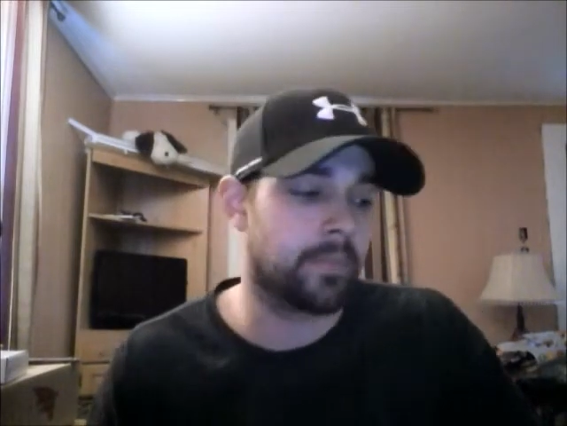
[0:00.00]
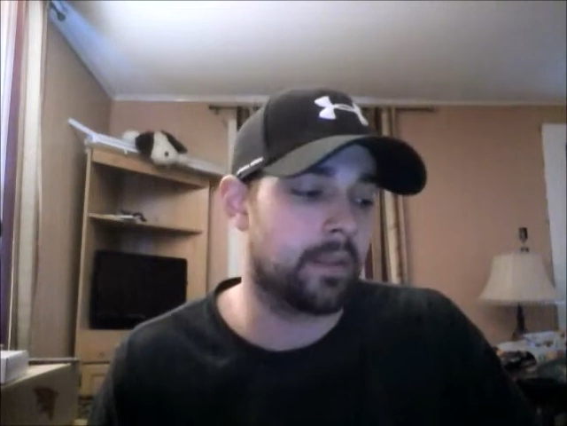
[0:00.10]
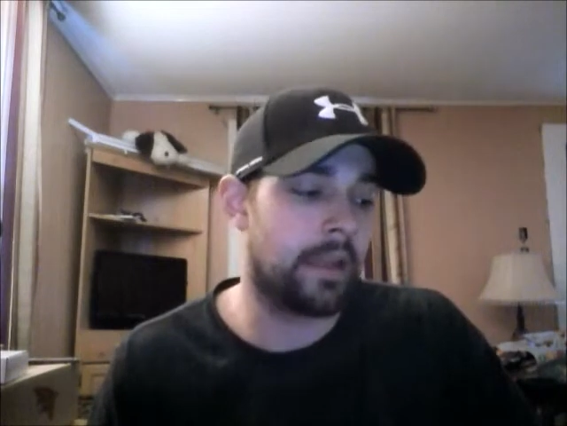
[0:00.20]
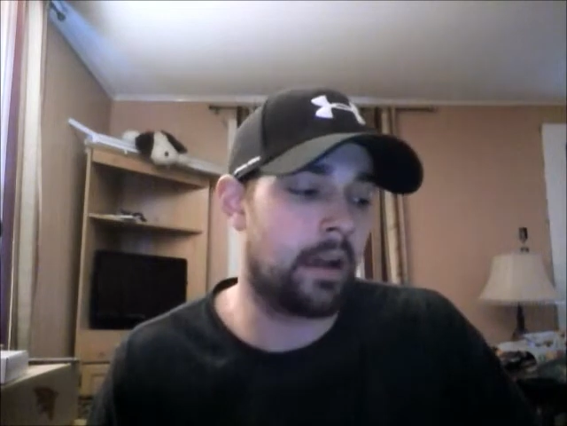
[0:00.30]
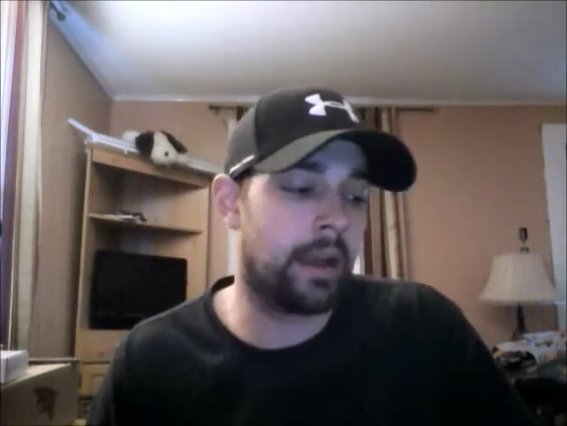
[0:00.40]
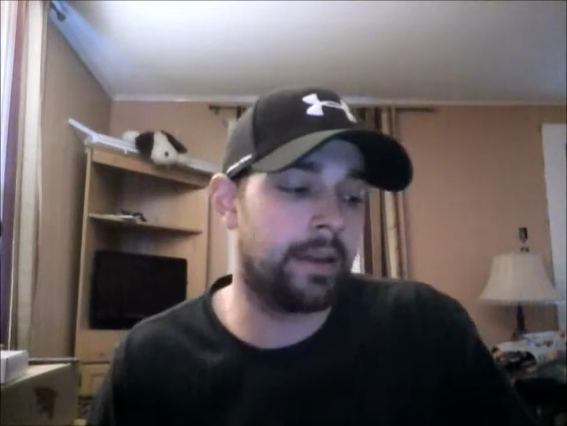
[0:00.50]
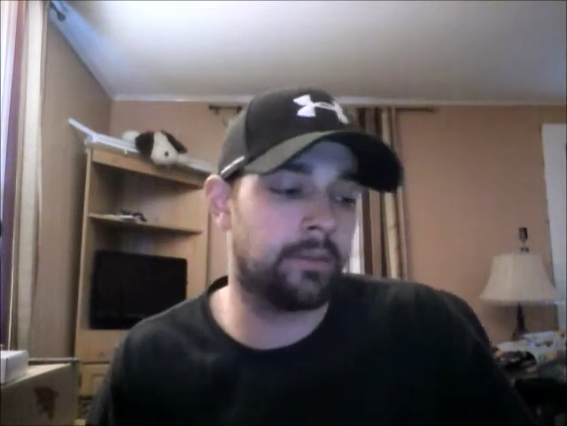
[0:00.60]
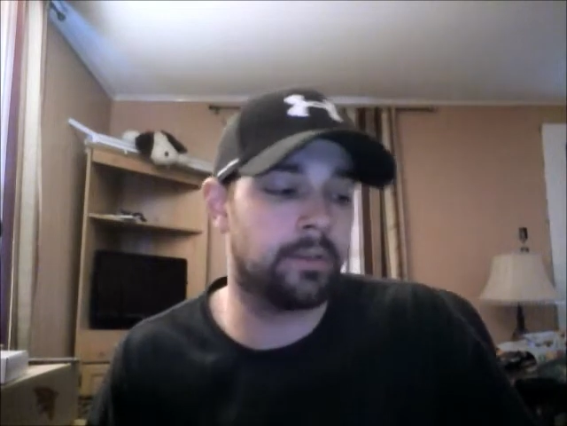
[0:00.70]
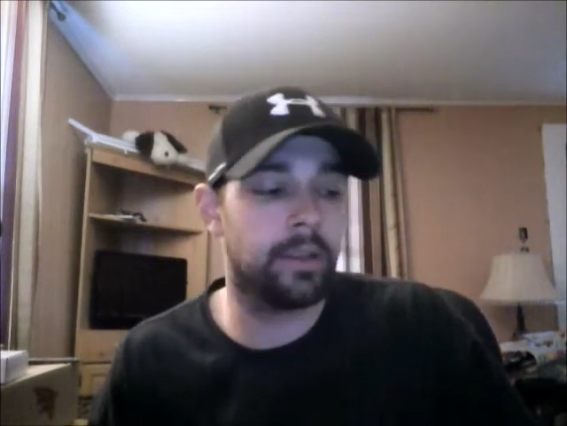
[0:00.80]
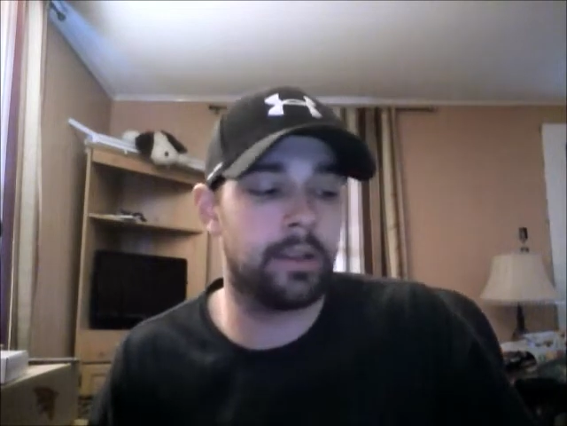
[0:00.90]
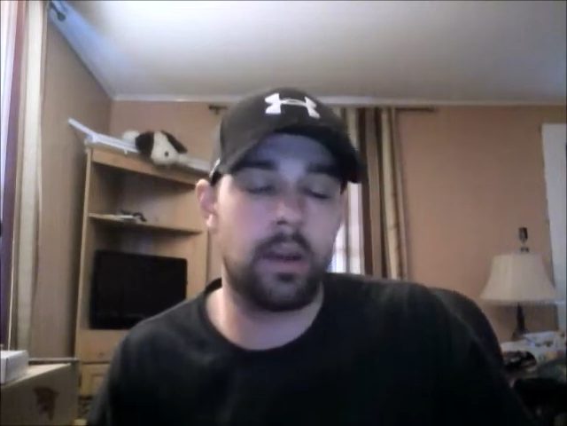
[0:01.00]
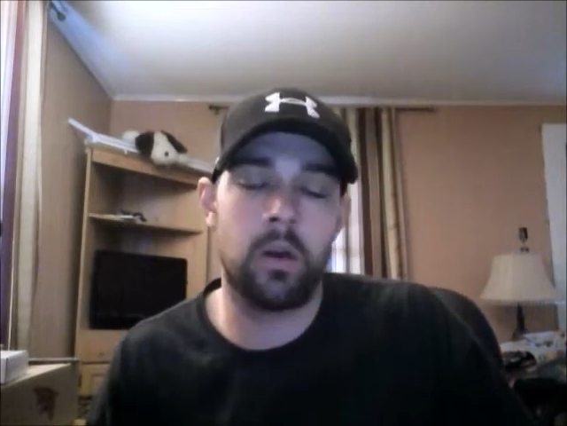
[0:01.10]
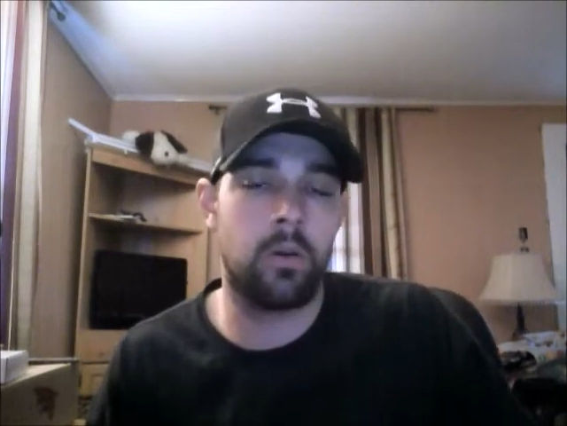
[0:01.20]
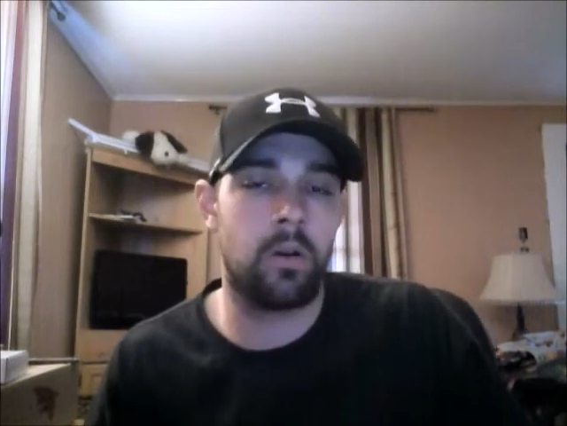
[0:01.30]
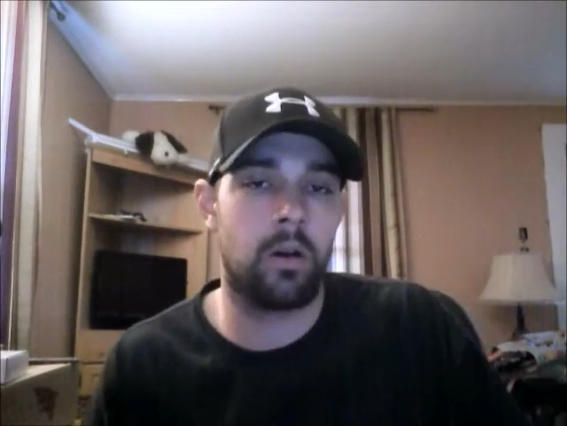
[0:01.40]
Now, I didn't really
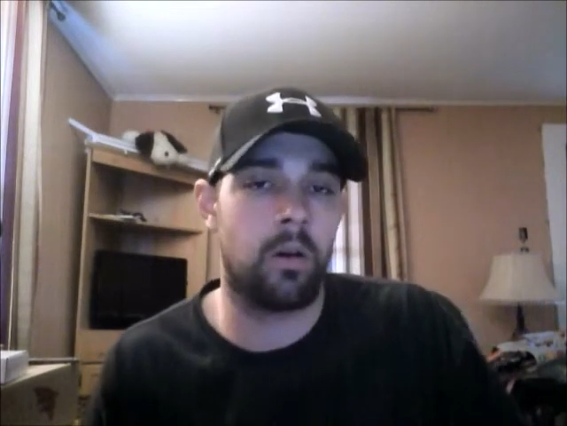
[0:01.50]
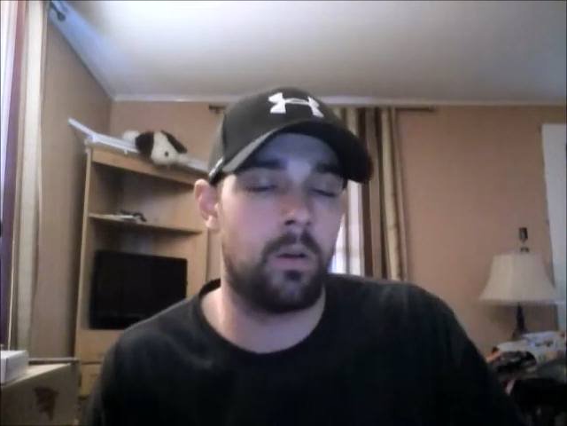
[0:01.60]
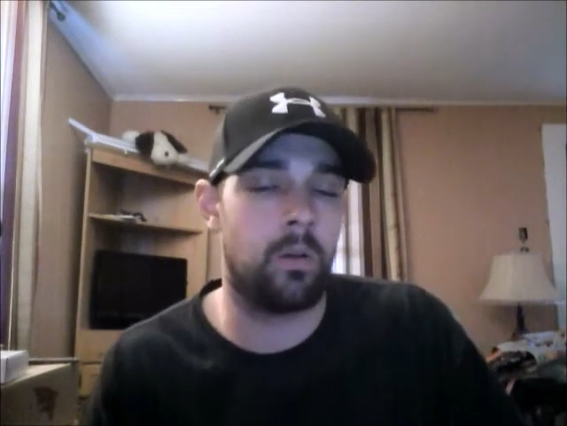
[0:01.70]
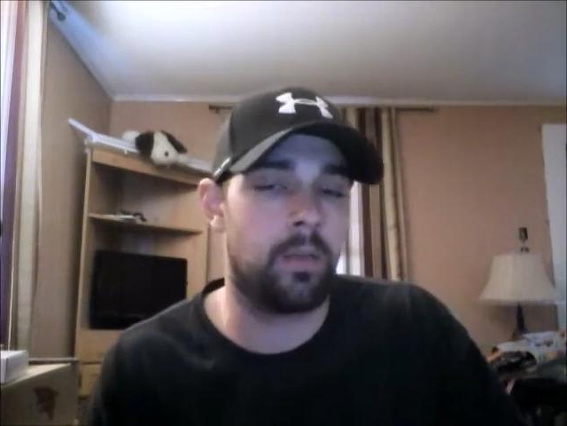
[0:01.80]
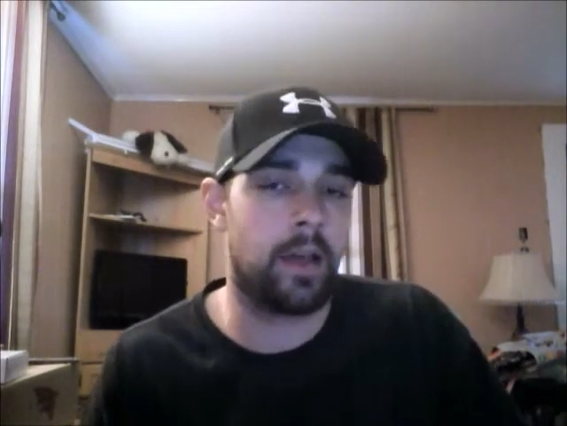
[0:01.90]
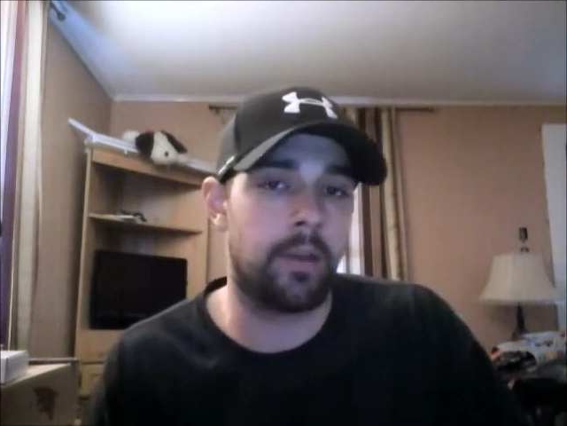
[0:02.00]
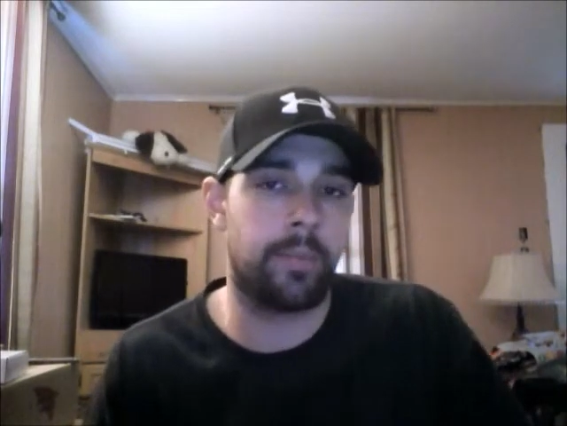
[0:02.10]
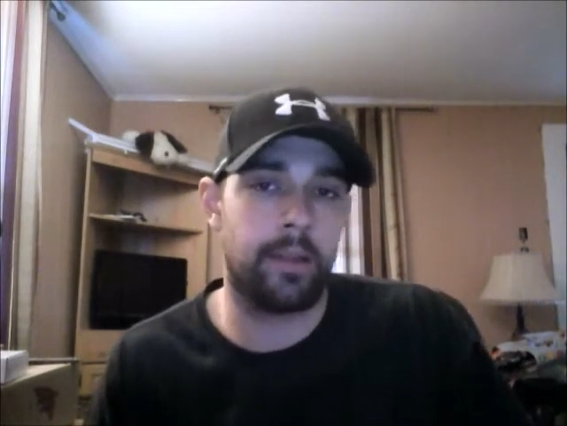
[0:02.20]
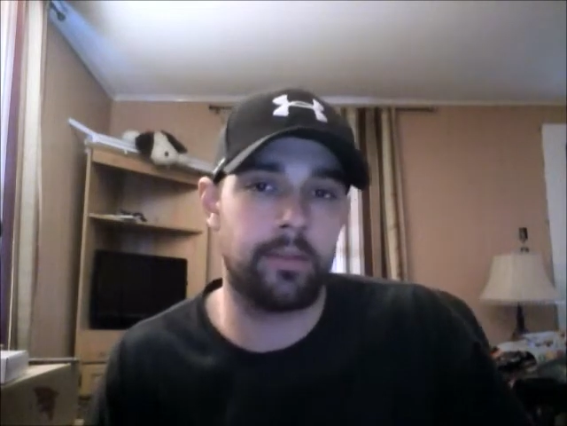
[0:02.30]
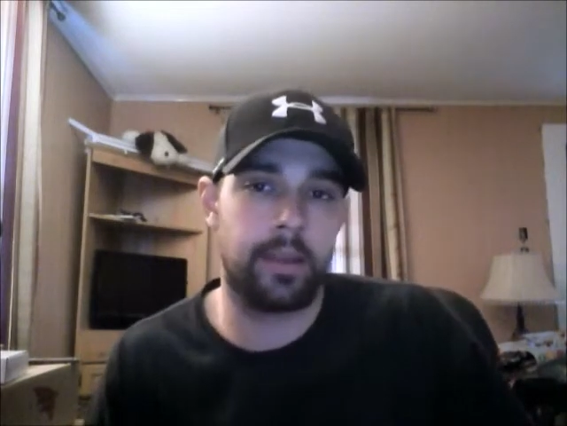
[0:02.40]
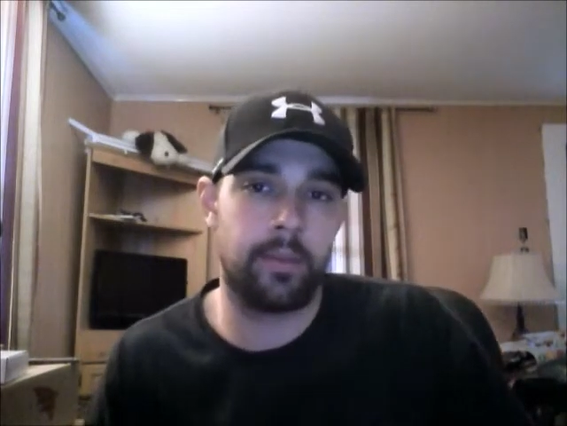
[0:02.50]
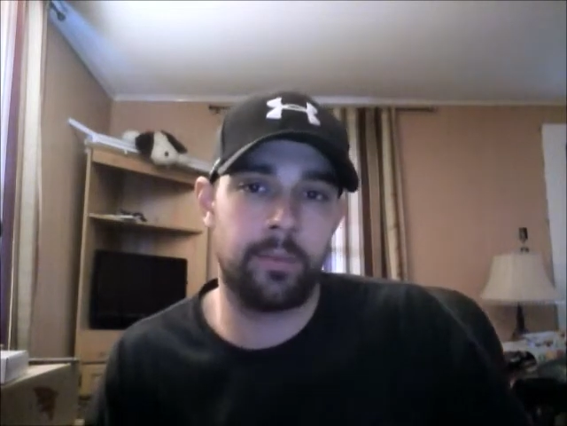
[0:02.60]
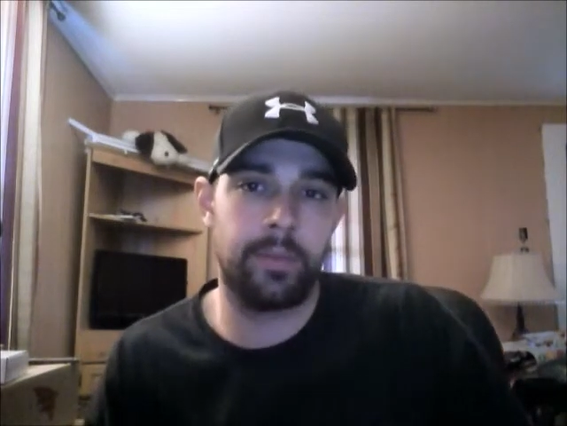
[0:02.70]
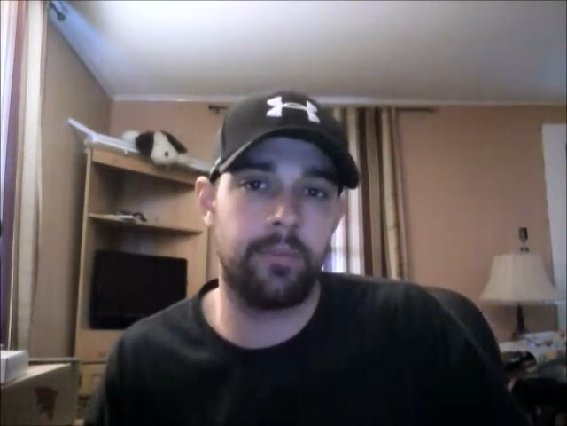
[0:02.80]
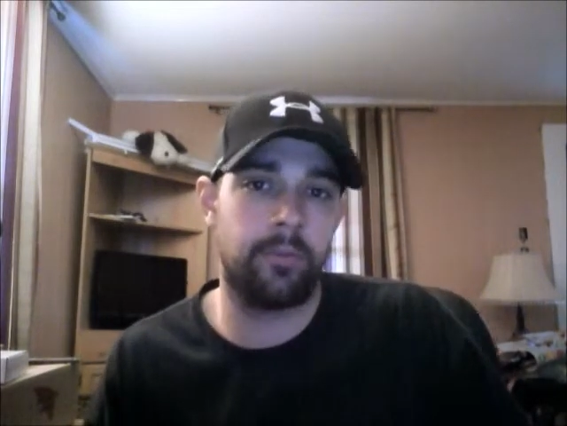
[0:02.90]
know a whole lot about the
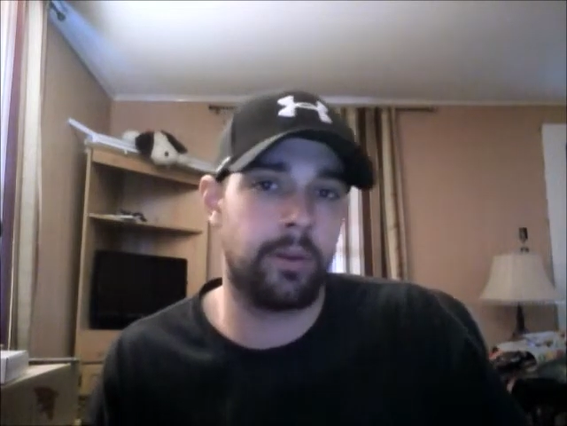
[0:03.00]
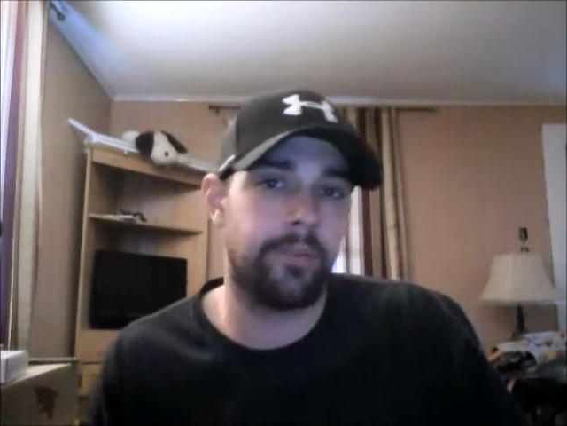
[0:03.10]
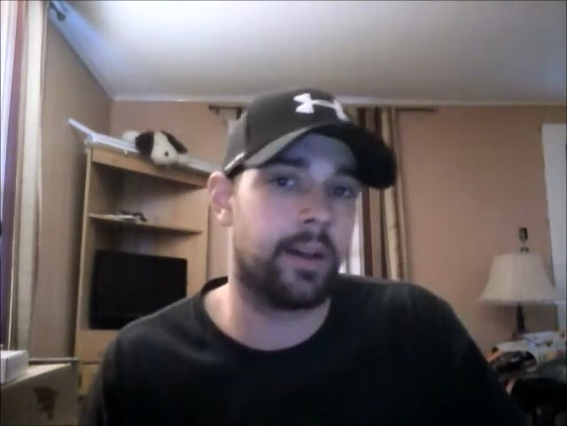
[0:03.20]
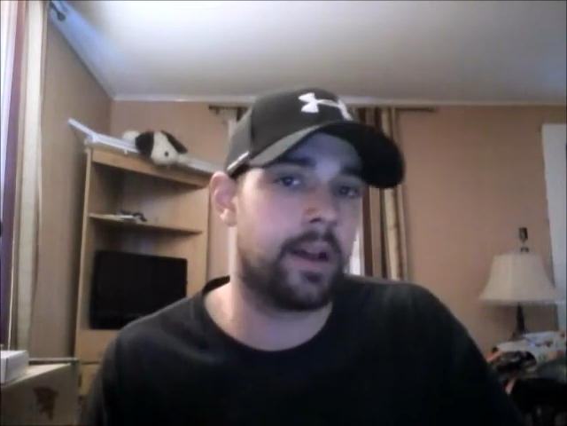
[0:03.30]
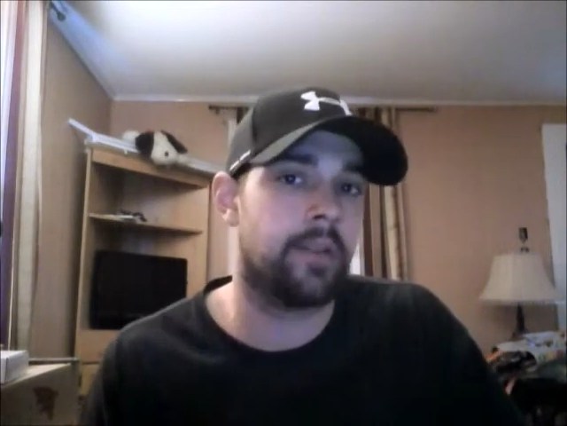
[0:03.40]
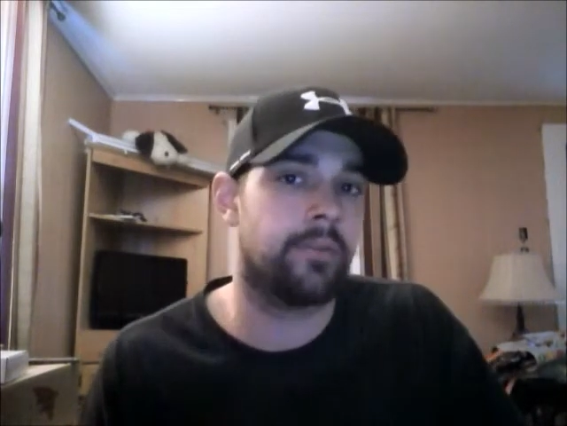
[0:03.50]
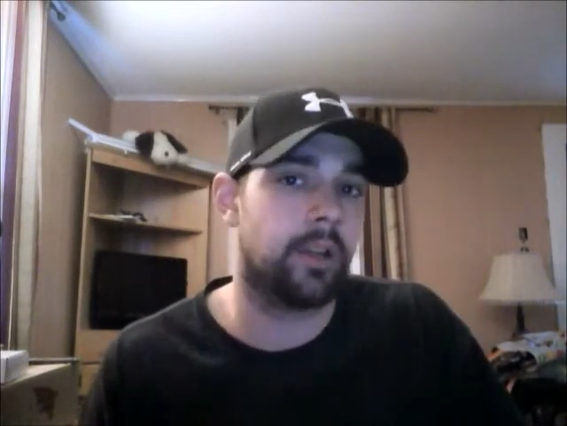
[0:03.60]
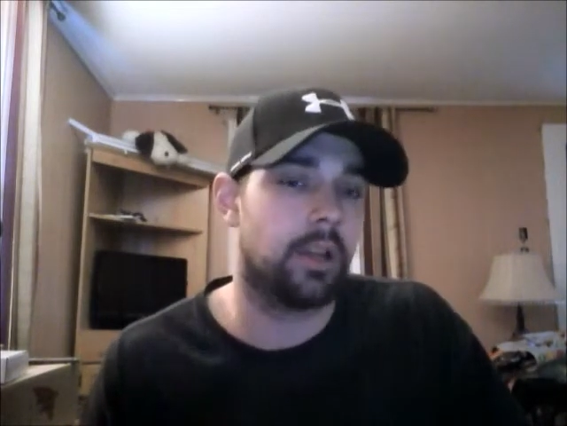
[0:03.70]
M&P 45